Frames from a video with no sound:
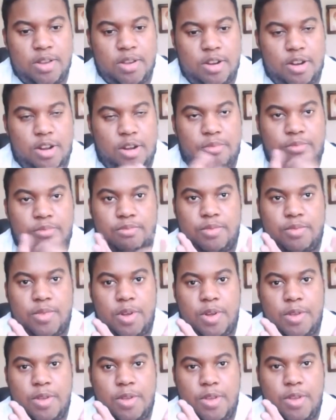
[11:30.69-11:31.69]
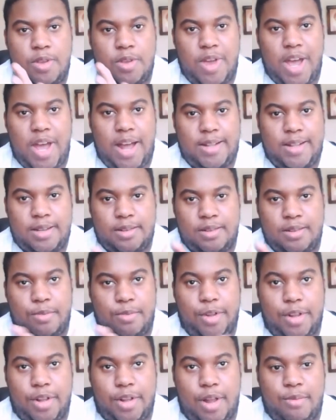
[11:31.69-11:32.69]
You know, you got the
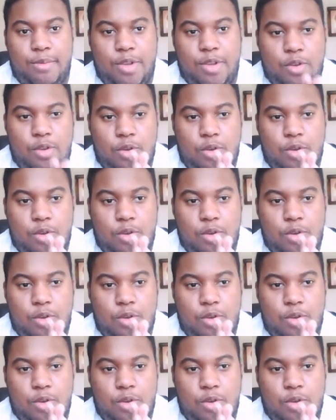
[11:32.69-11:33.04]
Bullet Club,